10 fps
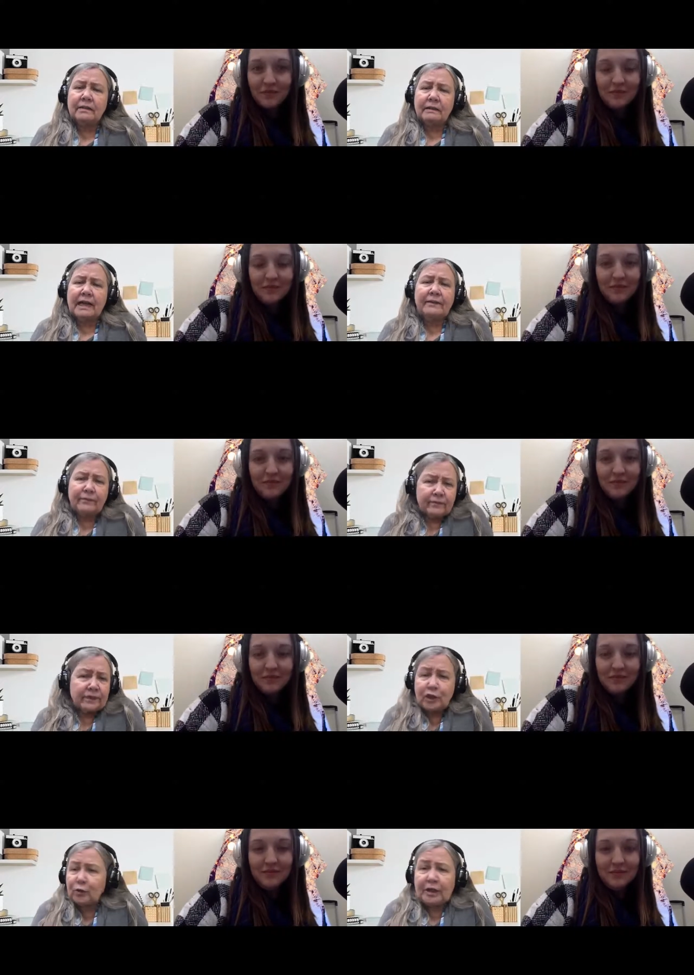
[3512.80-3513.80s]
Speaker 1: life
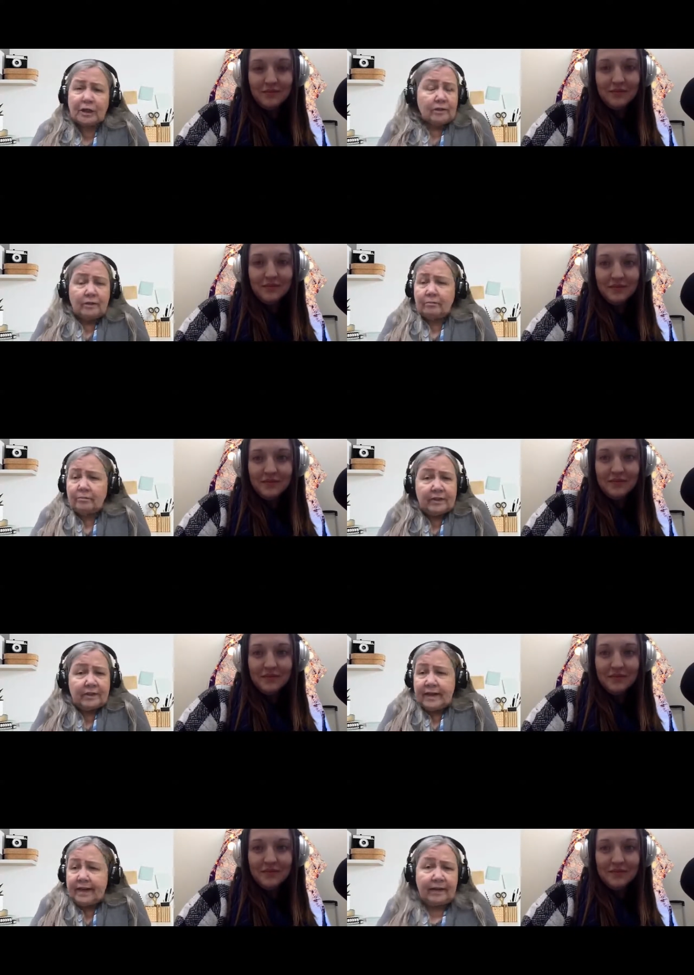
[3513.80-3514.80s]
situation,
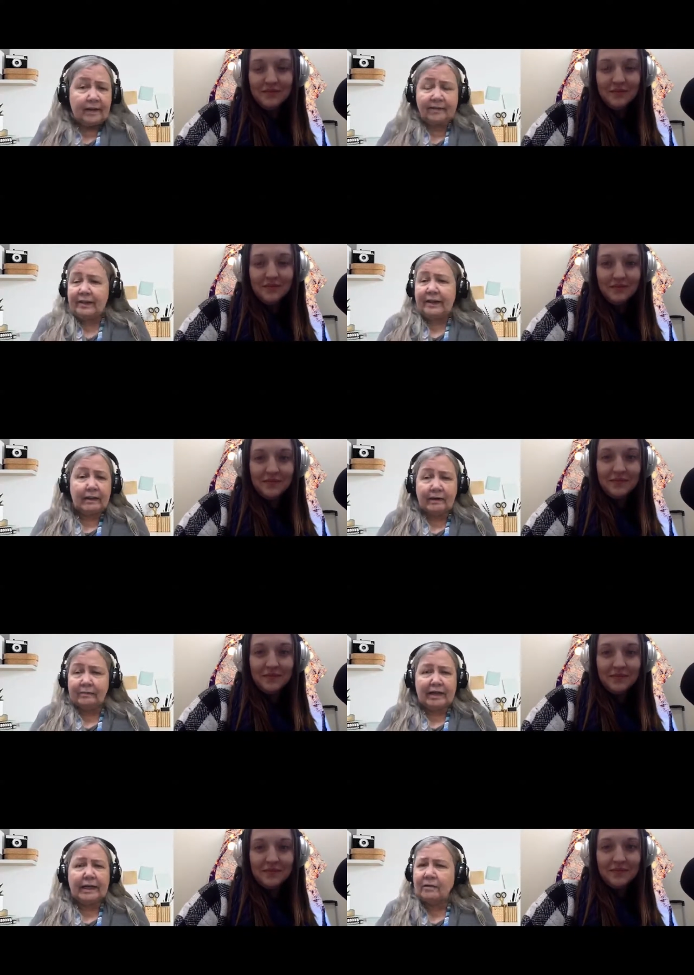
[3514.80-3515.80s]
society, everything
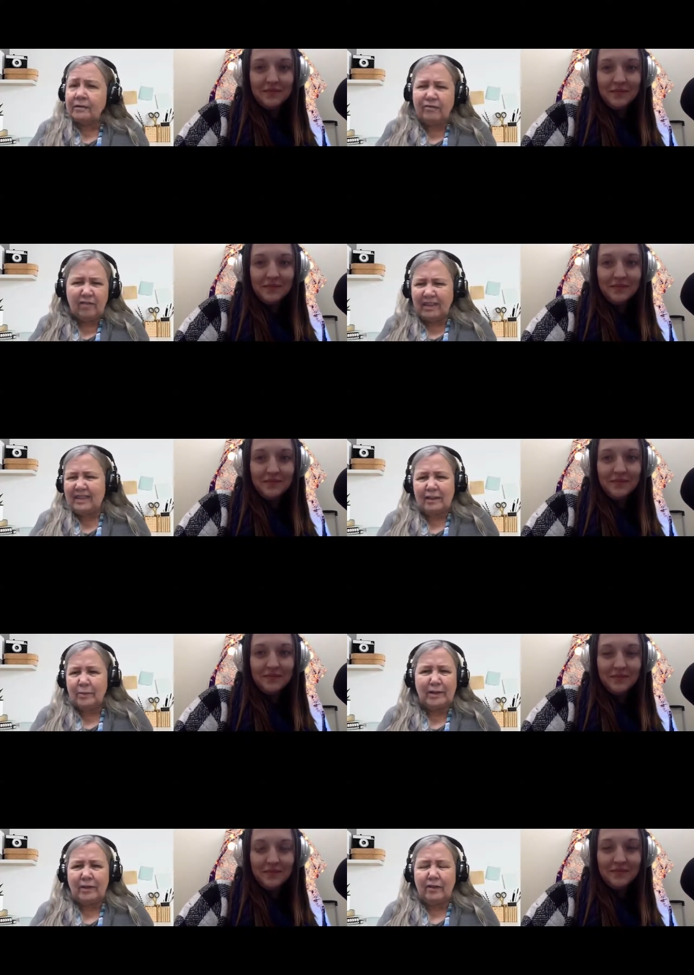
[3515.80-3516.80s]
right now is it's a
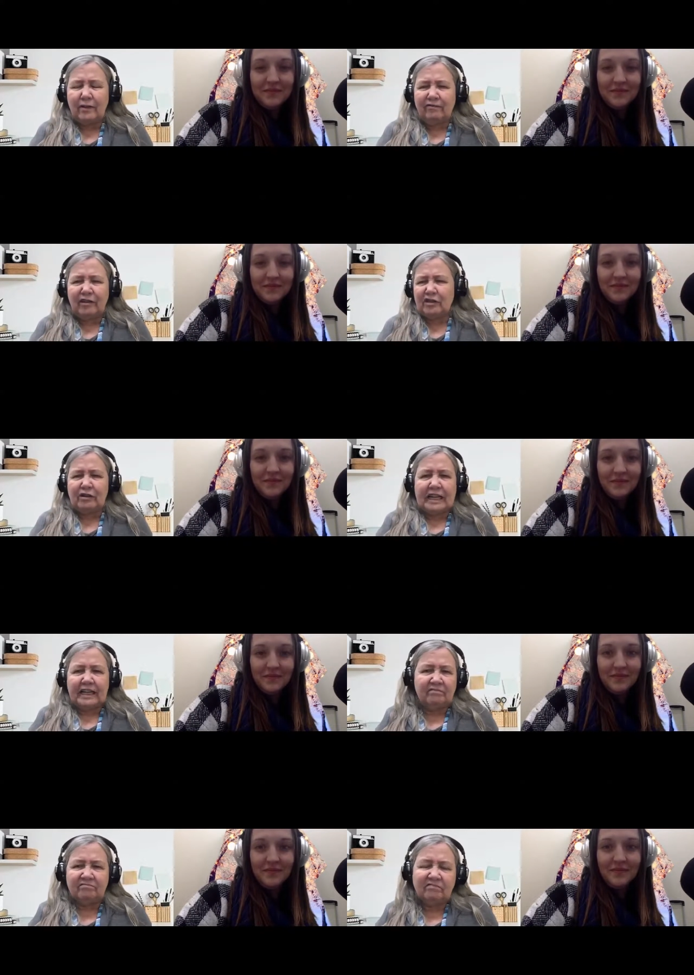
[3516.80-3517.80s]
little bit on the
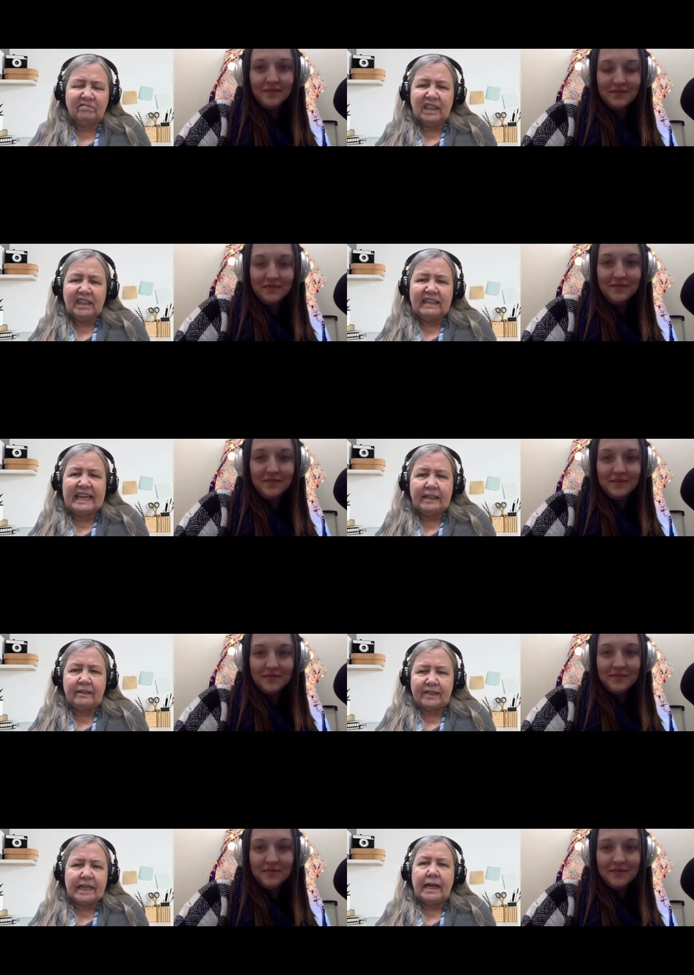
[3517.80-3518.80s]
frustrating
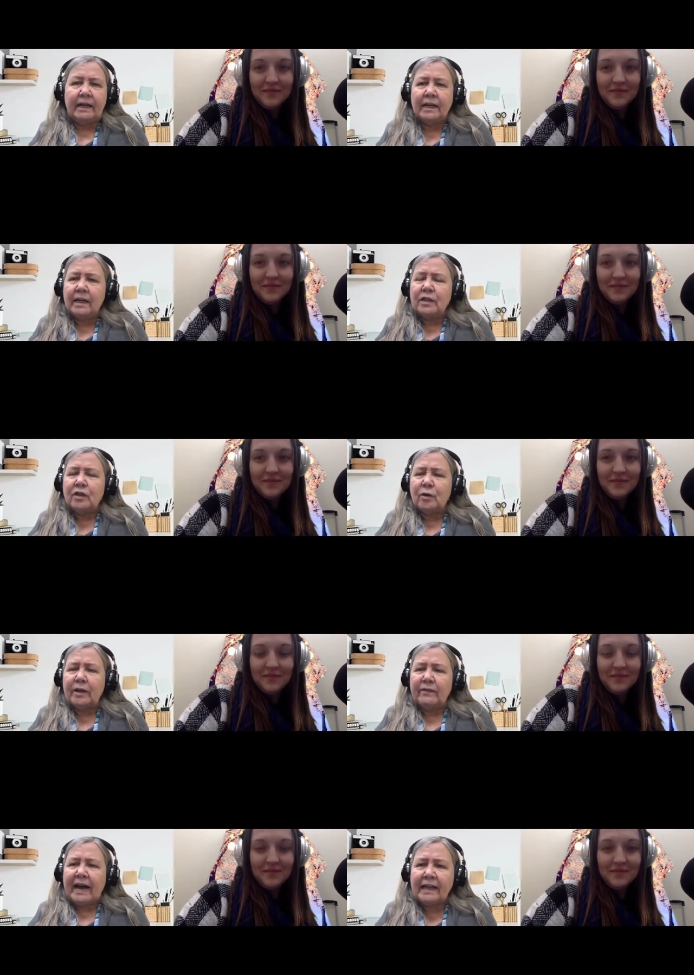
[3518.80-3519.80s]
negative side. So
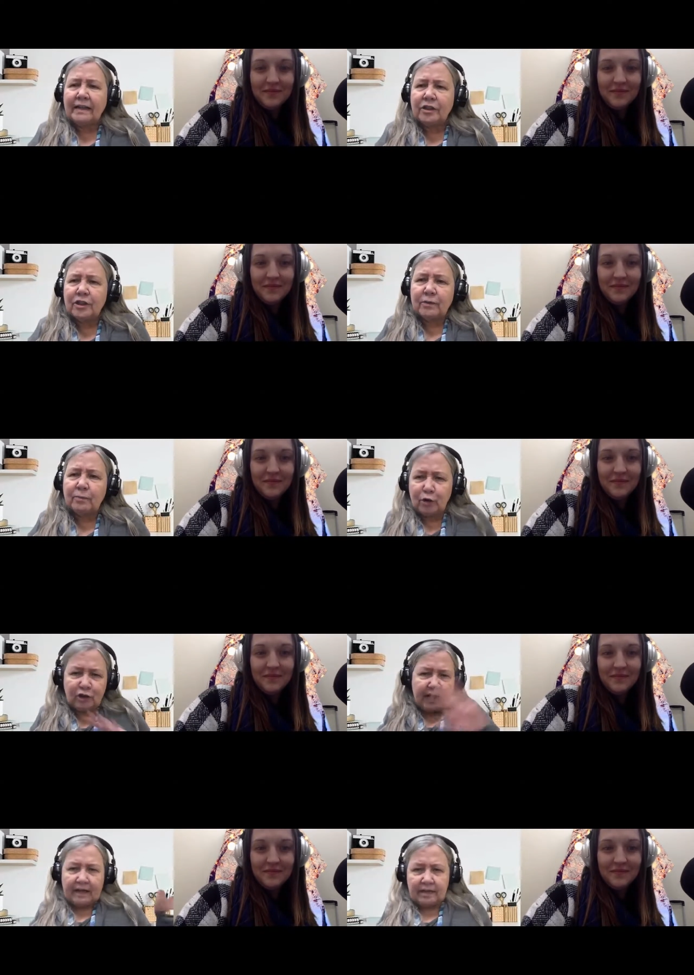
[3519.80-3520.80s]
if I can just
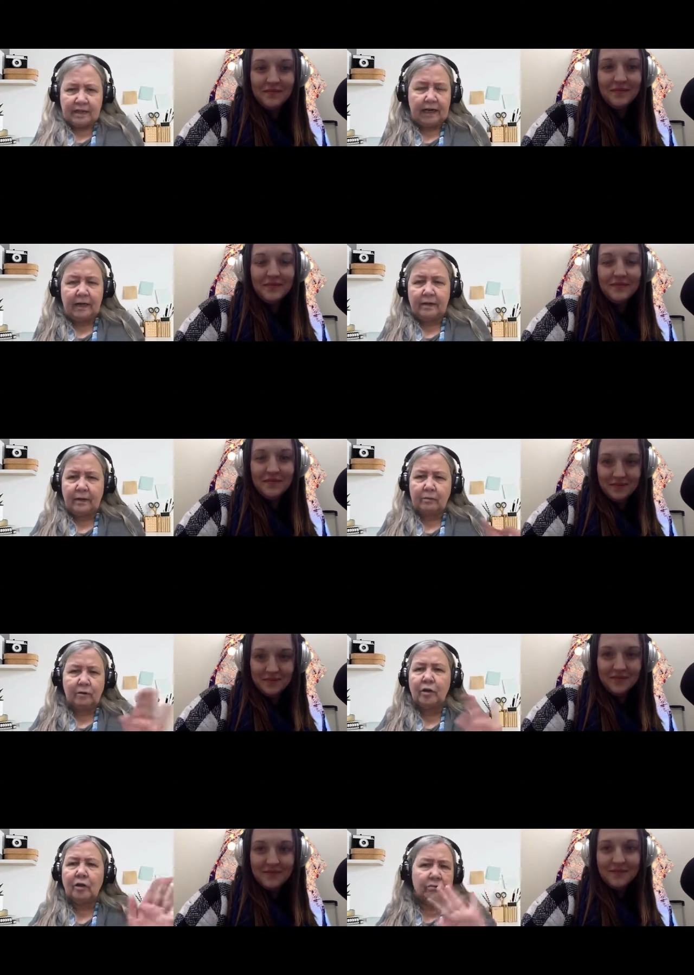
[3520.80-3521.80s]
push that aside and think,
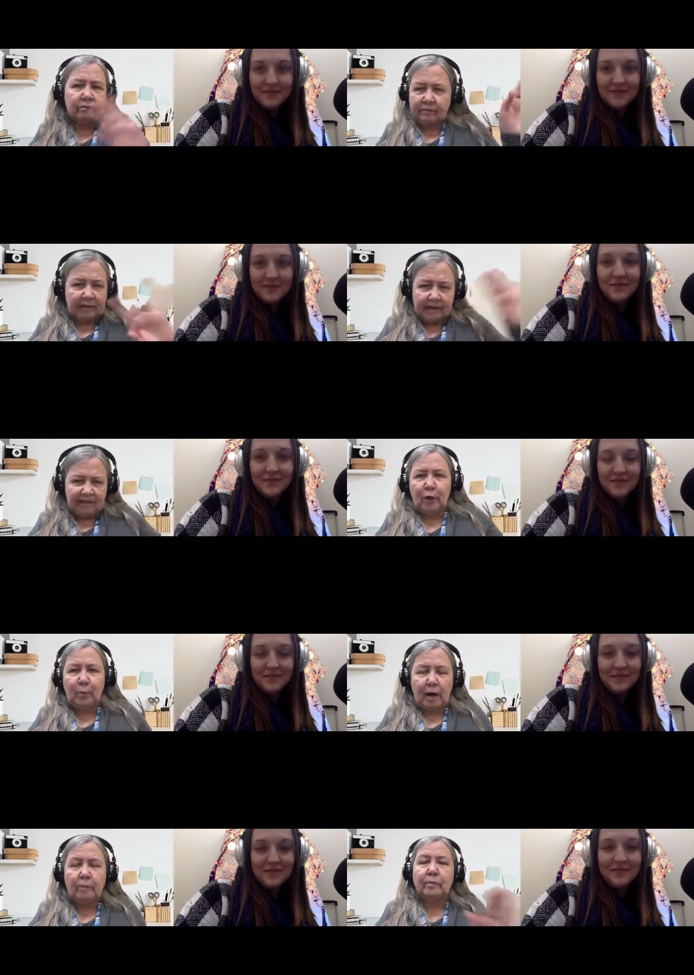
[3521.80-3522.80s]
no, no, that's their
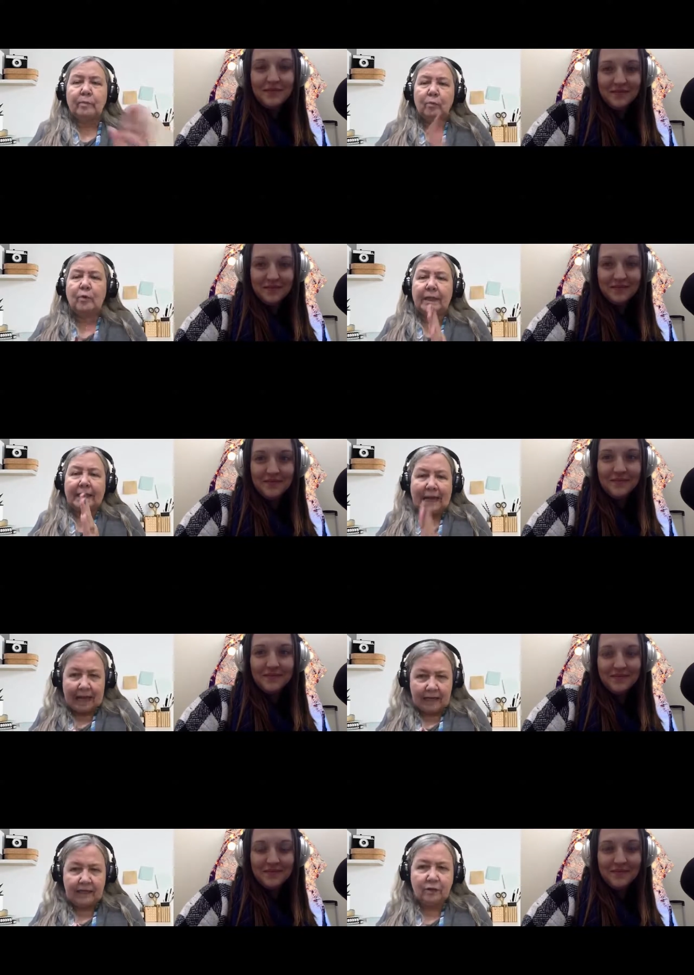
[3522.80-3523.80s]
problem. What can
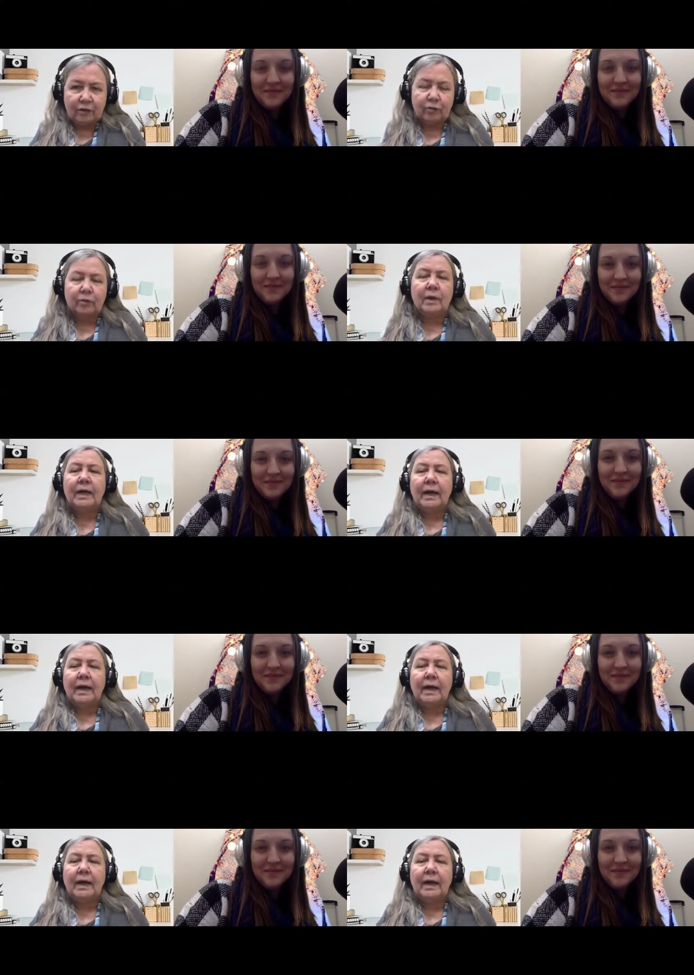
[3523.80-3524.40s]
I do?